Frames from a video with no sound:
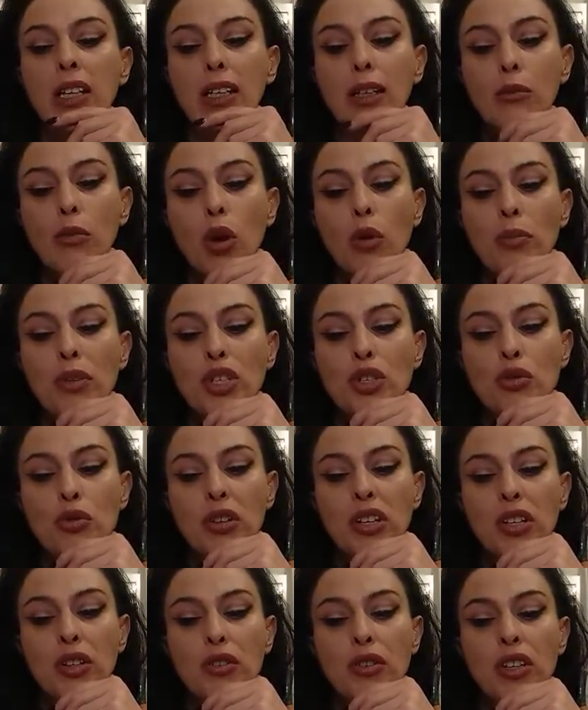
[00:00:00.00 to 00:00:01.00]
It might be
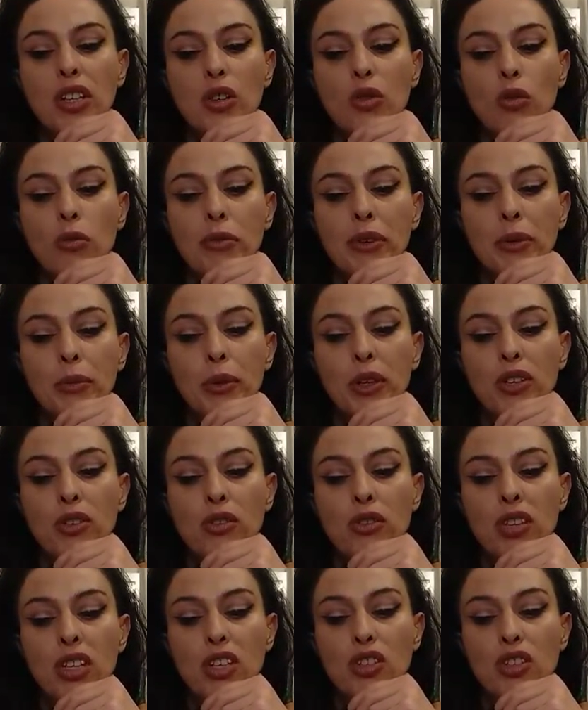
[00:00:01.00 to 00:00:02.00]
triggering you a bit where
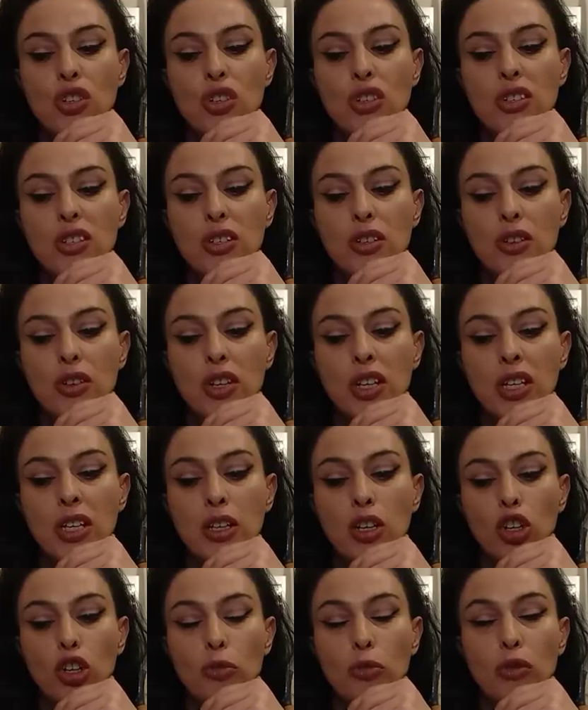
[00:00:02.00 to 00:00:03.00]
you she's in her
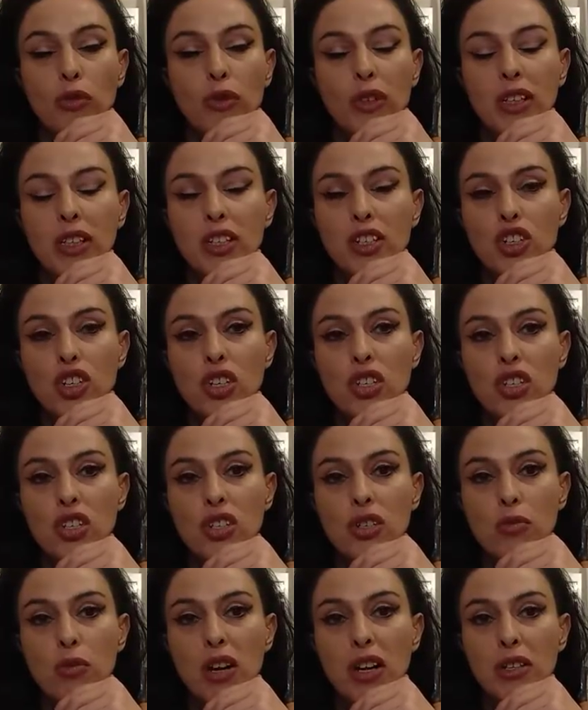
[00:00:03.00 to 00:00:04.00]
ego, but really she's
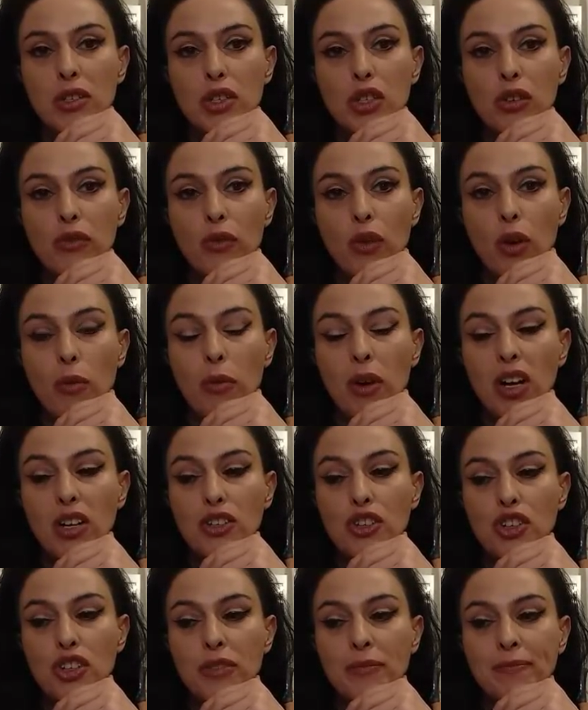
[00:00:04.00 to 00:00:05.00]
just raised her
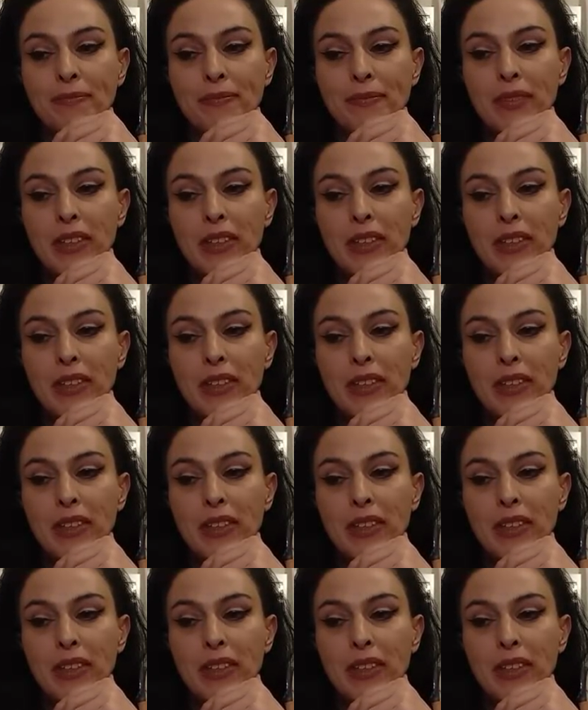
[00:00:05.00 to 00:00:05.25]
vibration.